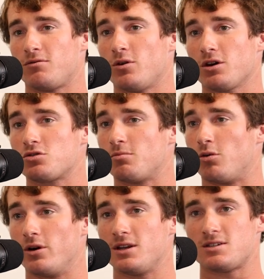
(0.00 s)
a few extra
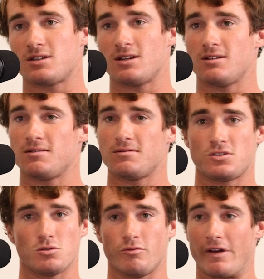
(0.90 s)
points and
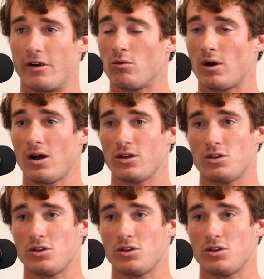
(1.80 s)
do very well,